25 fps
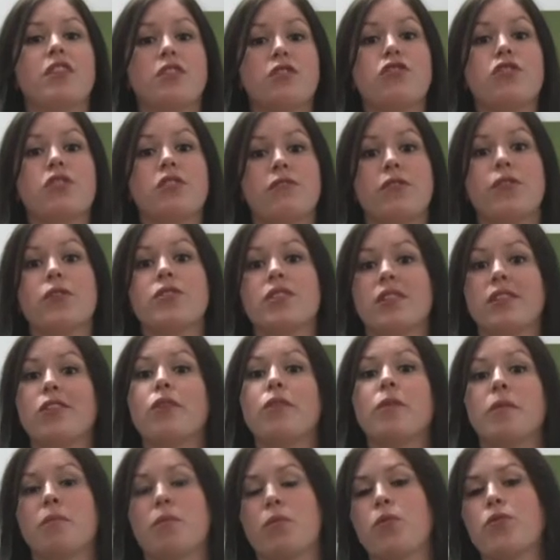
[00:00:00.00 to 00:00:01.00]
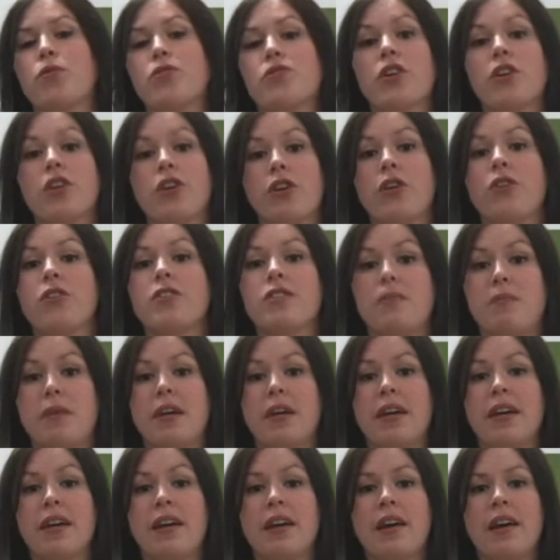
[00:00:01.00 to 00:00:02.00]
this just feels a little bit more secure to
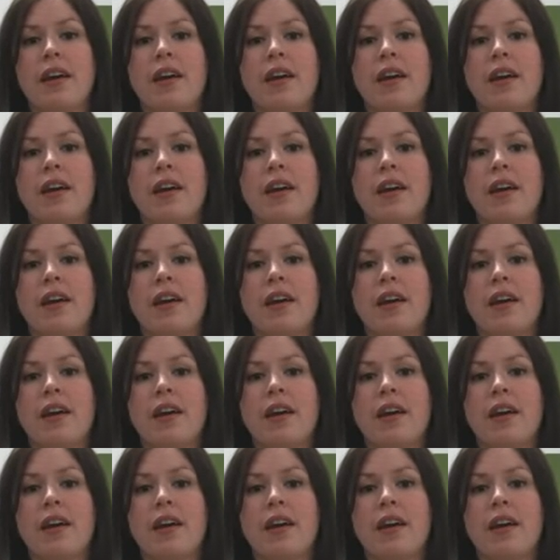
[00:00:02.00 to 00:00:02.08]
me.